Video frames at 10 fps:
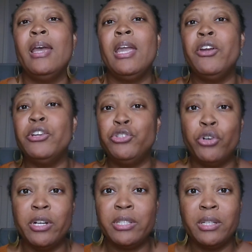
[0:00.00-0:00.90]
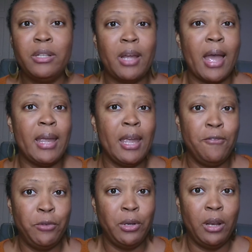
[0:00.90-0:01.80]
Here in Georgia, I gave
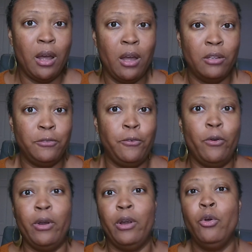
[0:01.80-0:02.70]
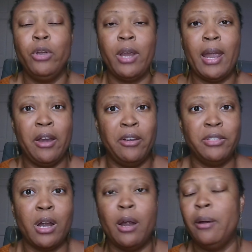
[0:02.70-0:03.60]
you the laws for who your heirs
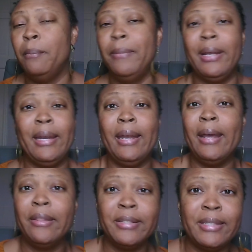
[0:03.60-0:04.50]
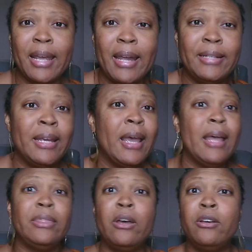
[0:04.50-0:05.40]
are. But in another state,
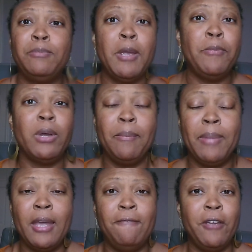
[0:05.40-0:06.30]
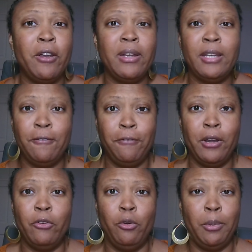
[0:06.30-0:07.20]
those people could be a very
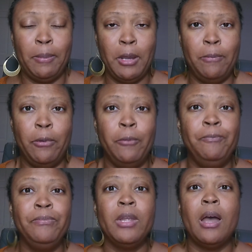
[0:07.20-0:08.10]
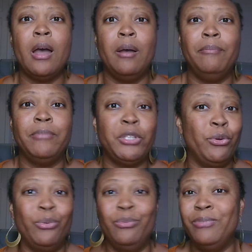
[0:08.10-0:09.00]
different group of people.
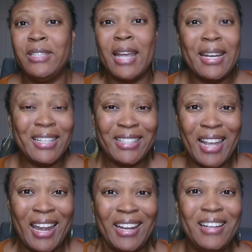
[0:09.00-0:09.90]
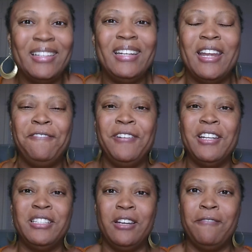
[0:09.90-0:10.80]
So state to state, the
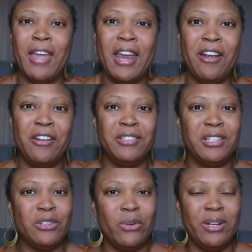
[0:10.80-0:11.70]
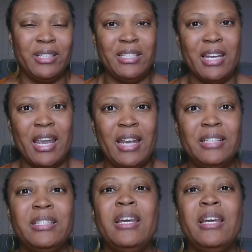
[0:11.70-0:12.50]
definition of heirs is going to change.